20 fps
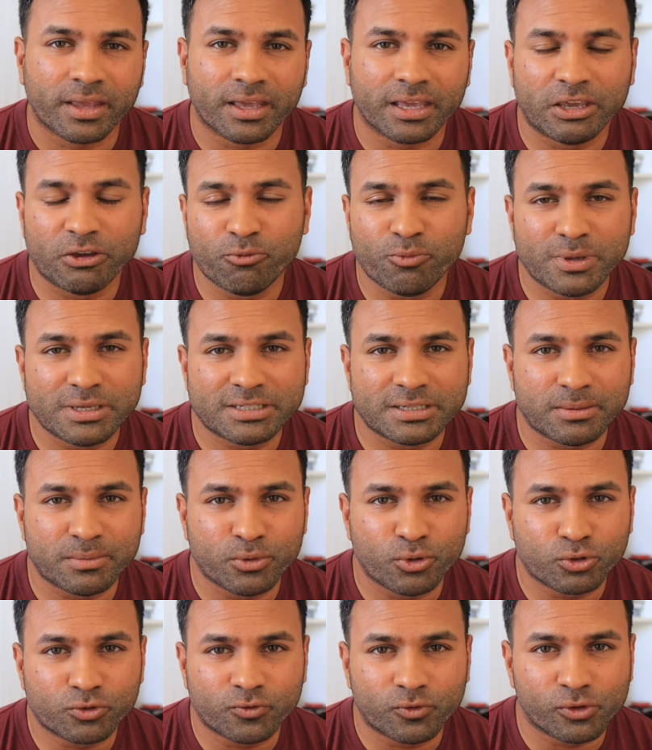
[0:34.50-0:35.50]
give me some
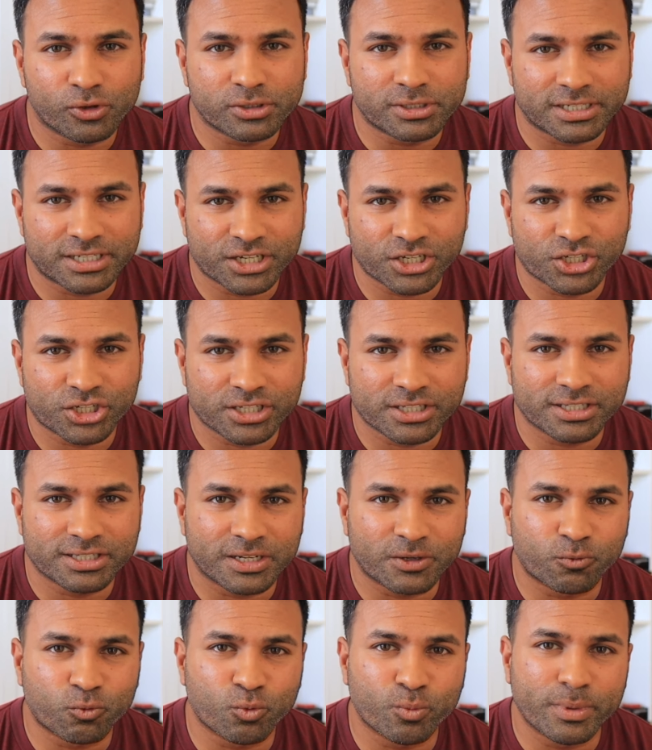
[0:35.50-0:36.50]
useful suggestions
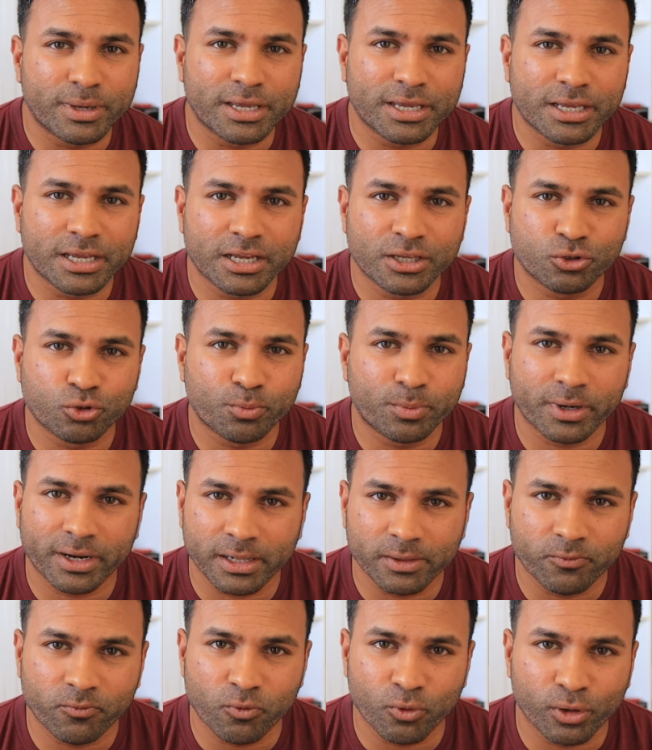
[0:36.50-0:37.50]
that would be super
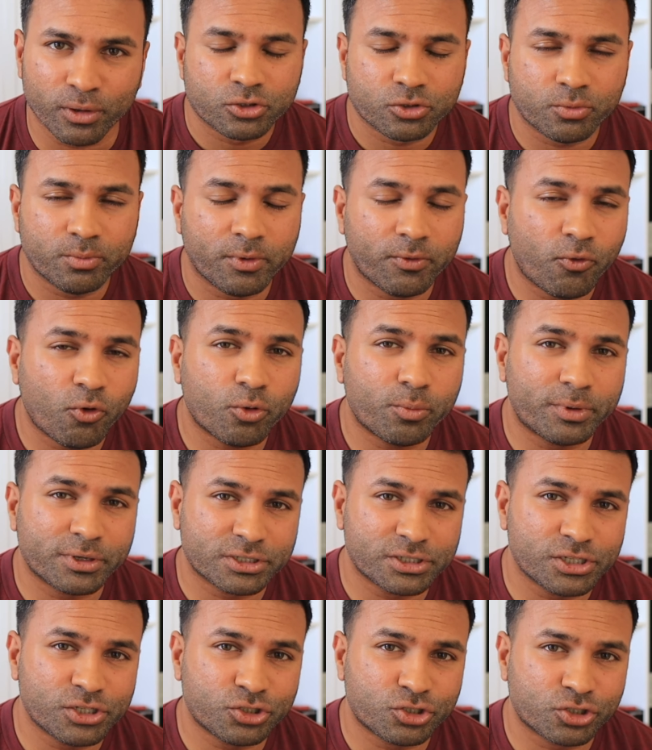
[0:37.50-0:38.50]
helpful. So before
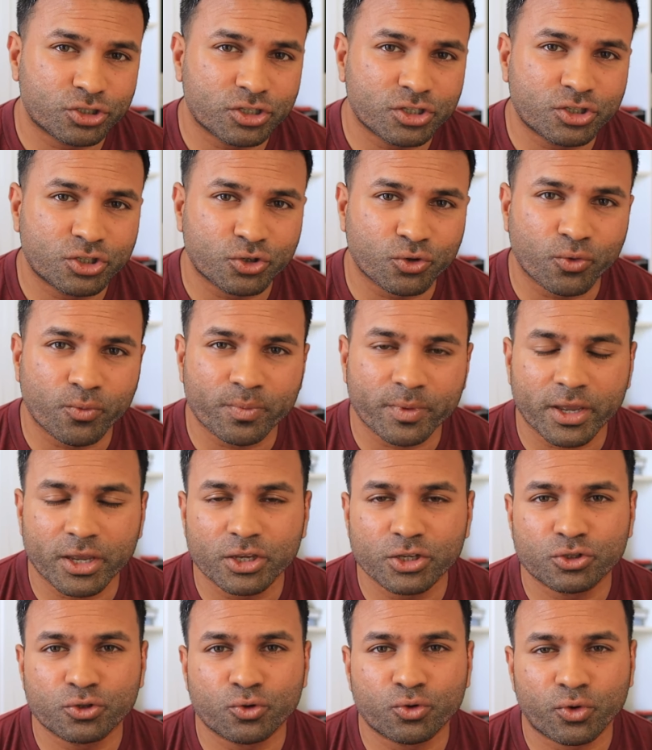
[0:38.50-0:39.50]
Brazilian Jiu-Jitsu, I
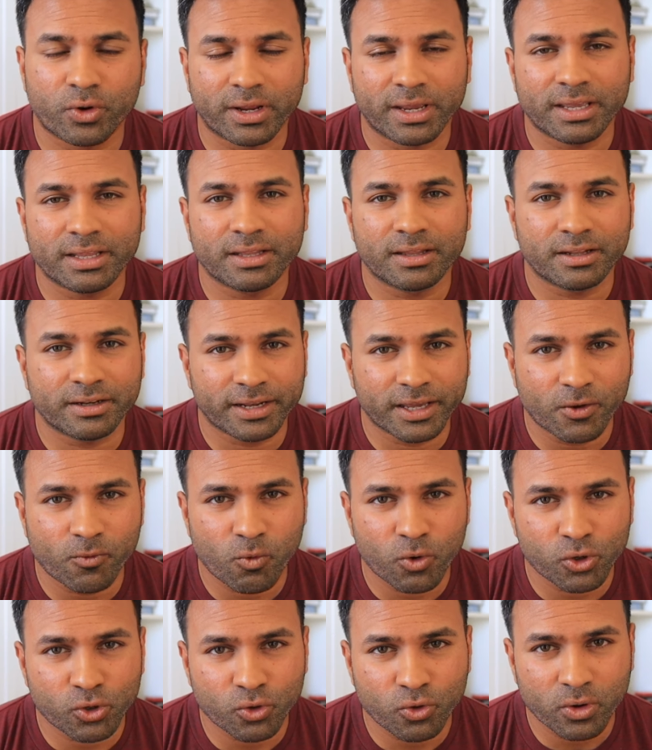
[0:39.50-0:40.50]
used to train
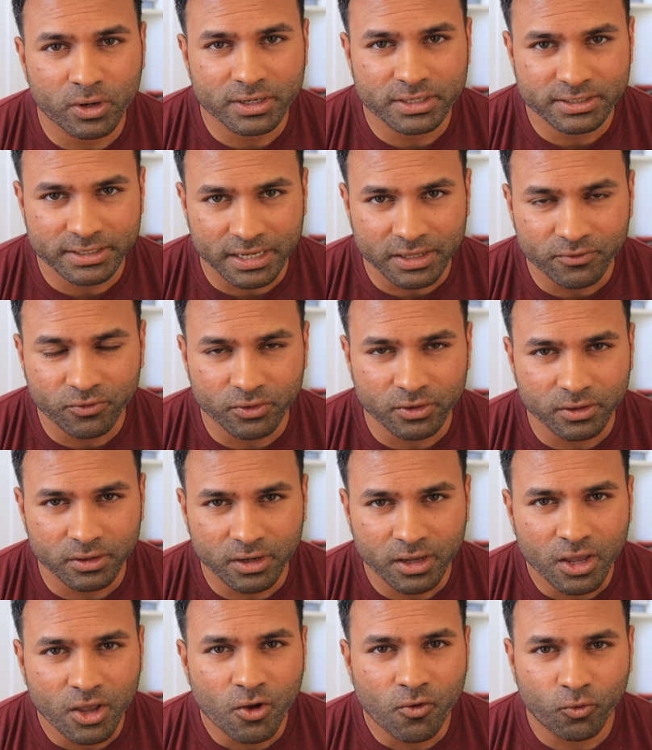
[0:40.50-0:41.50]
Taekwondo at Stanford
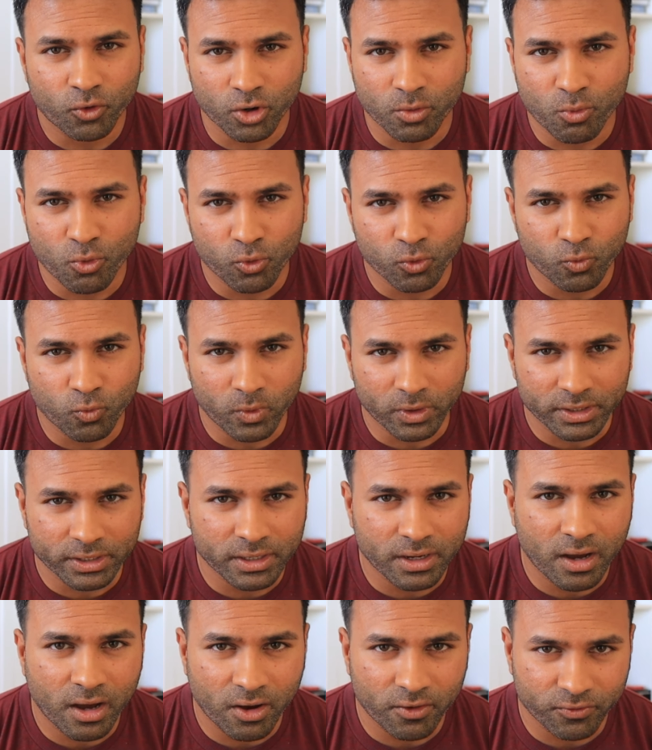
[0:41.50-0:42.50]
for about
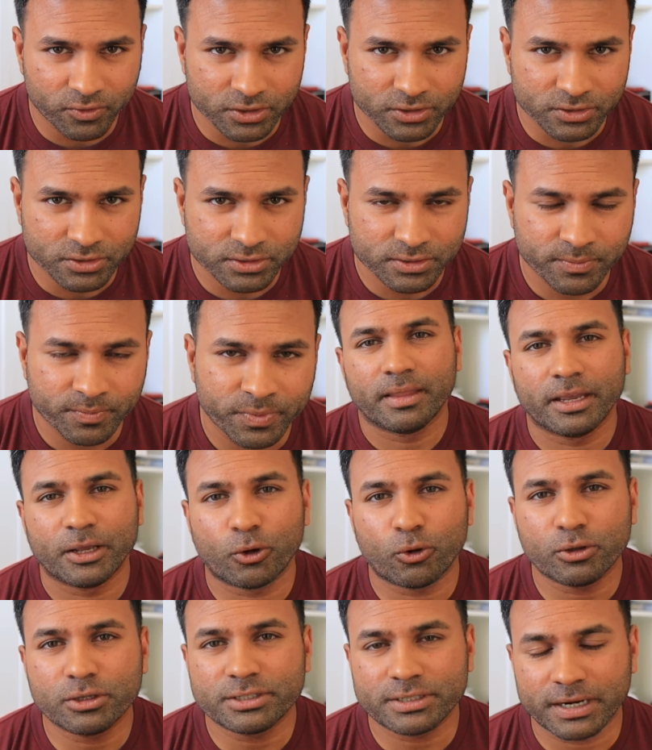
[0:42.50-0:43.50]
1.5 years. It
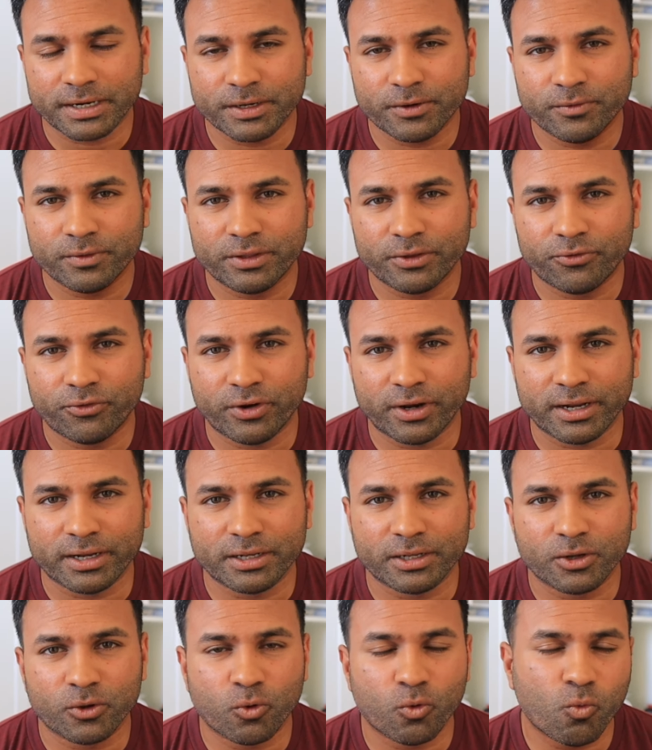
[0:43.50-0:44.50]
all started with a
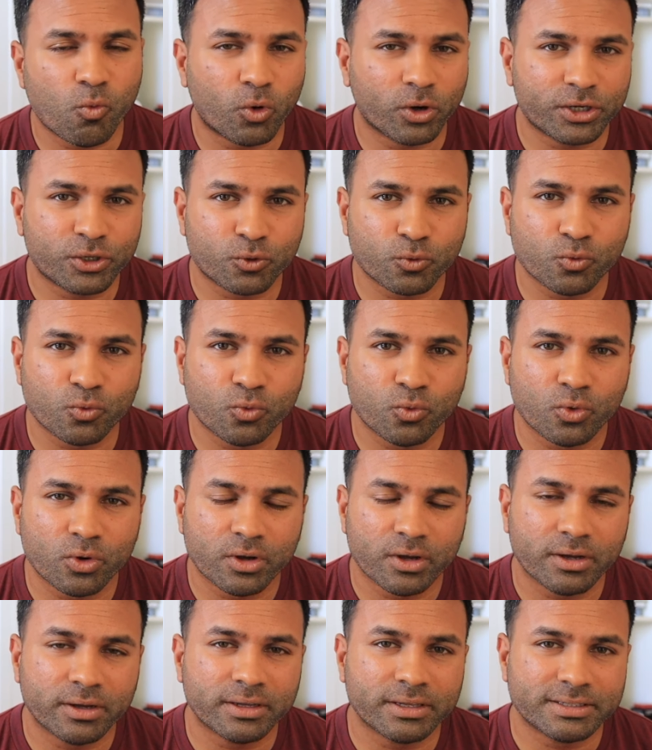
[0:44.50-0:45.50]
friend who wanted
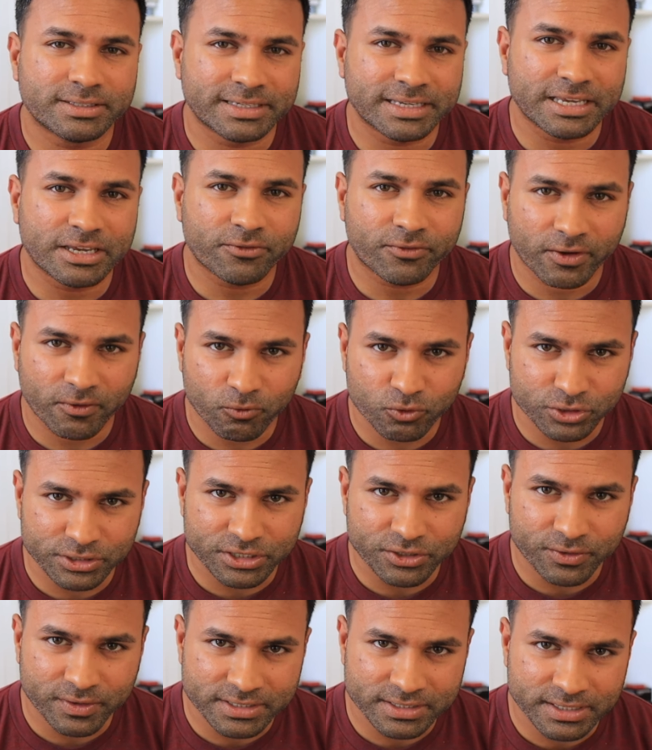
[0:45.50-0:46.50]
to see if I was
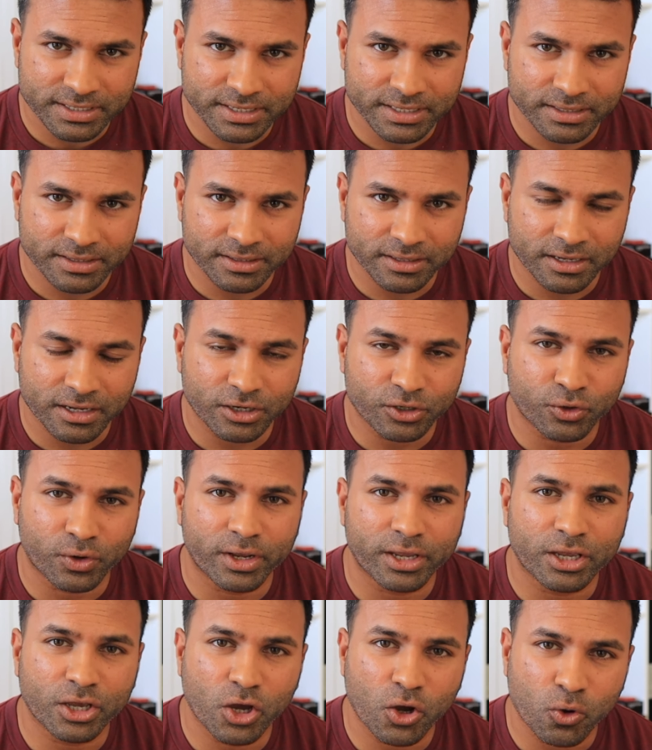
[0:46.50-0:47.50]
interested in
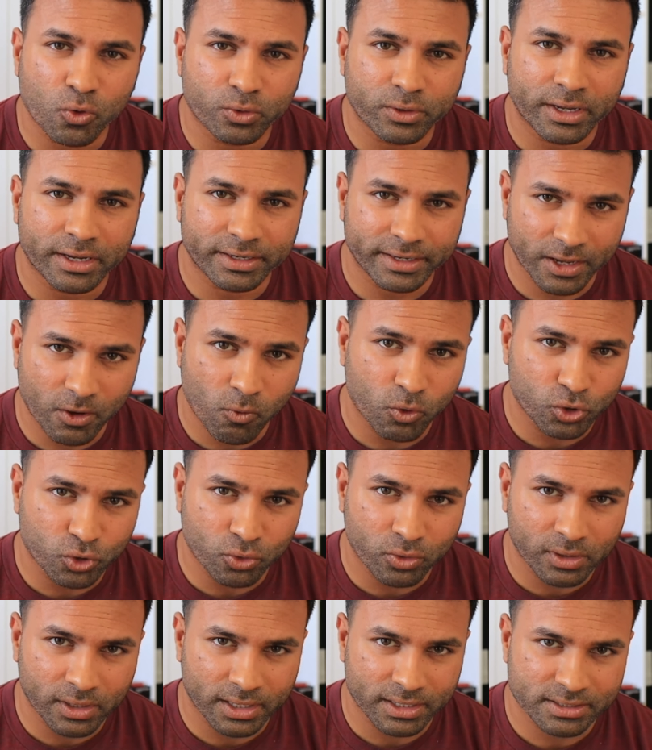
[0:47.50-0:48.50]
trying out a
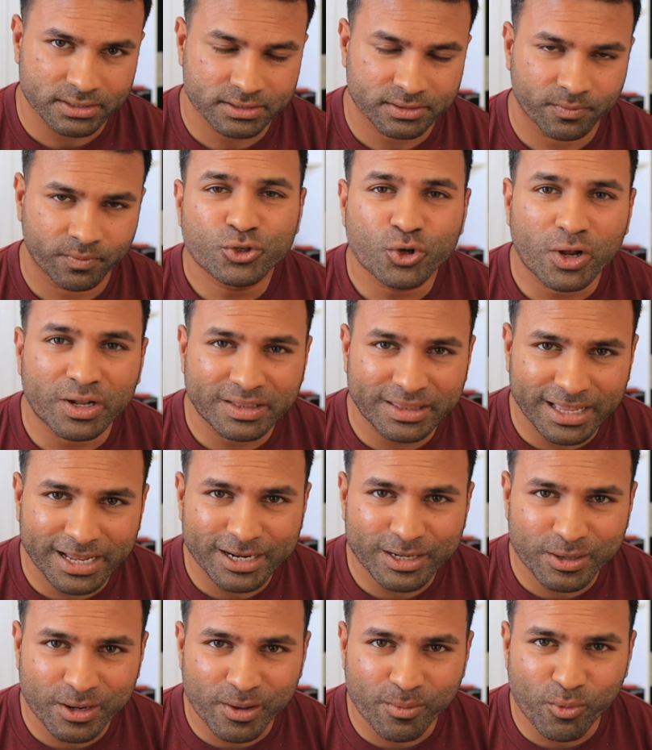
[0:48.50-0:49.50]
Taekwondo class. So at
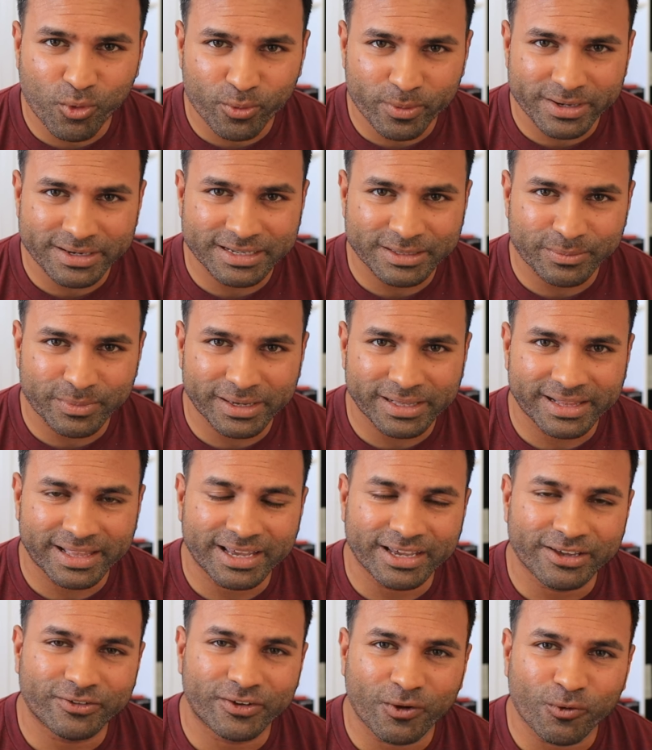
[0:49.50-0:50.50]
that moment in my
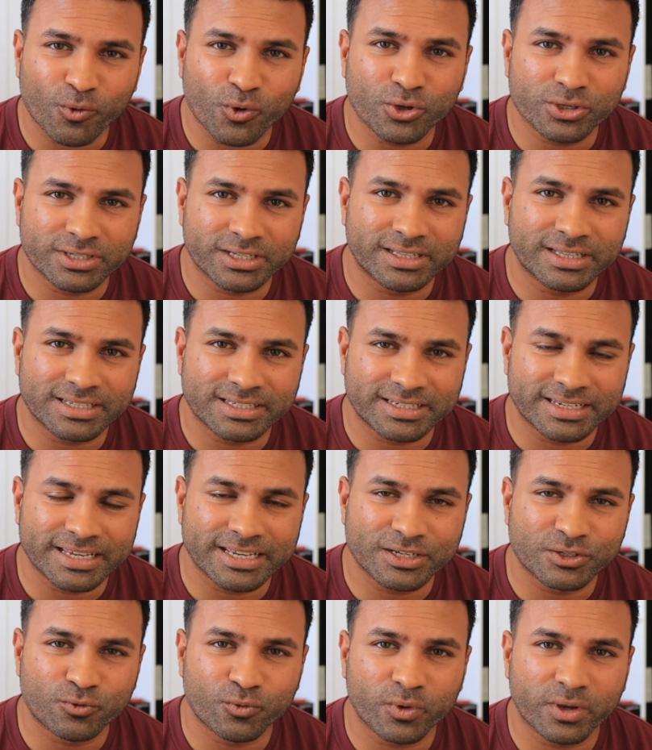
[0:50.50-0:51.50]
life, I was at the
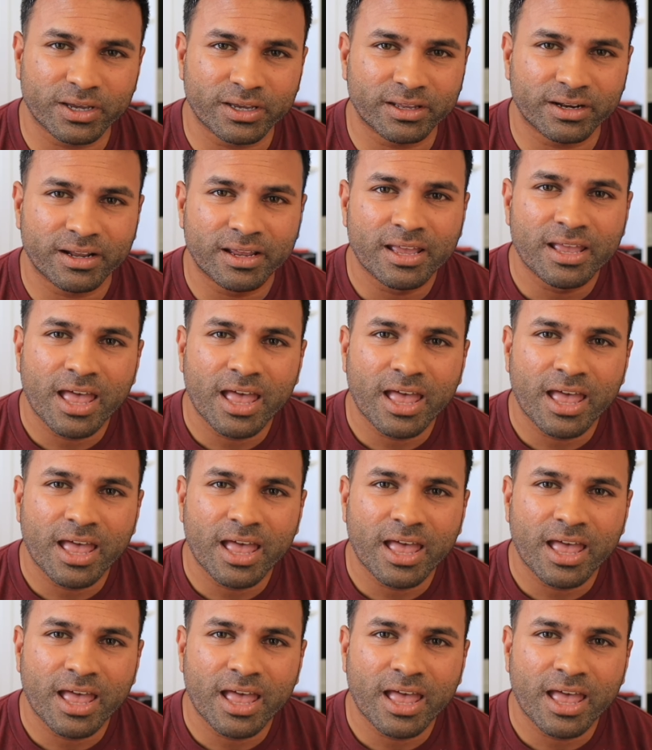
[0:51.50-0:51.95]
stage where